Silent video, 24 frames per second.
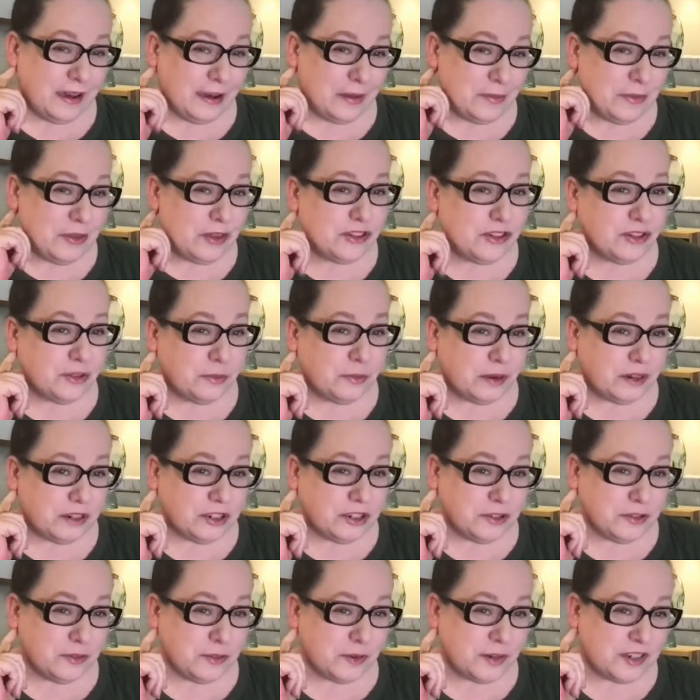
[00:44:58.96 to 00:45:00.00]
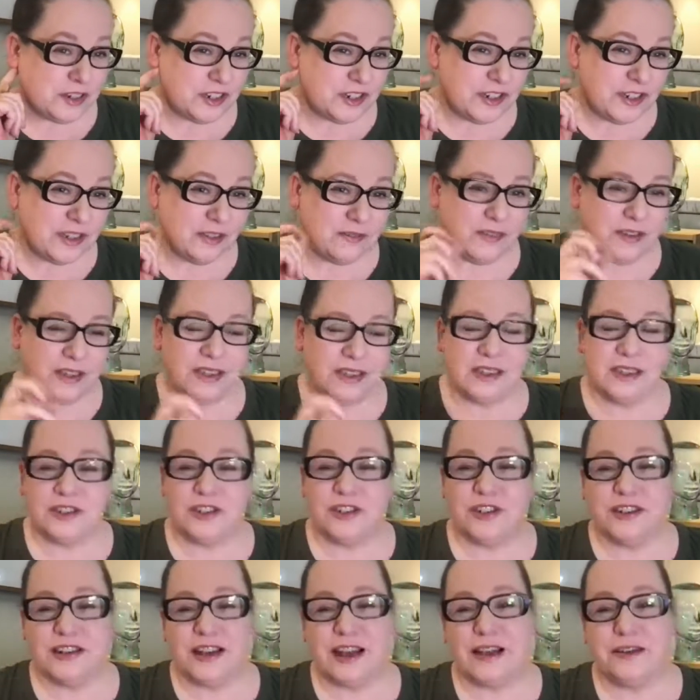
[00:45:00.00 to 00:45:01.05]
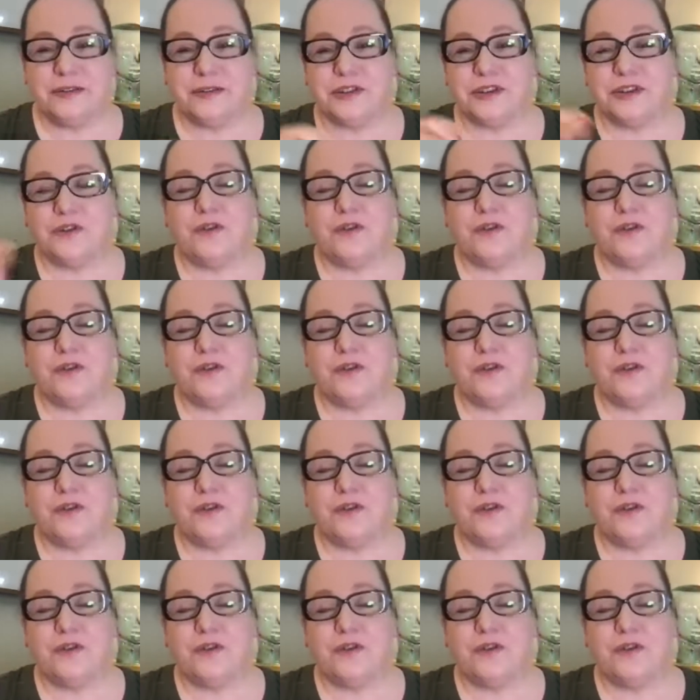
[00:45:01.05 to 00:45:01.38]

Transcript: Usually while she was watching TV, she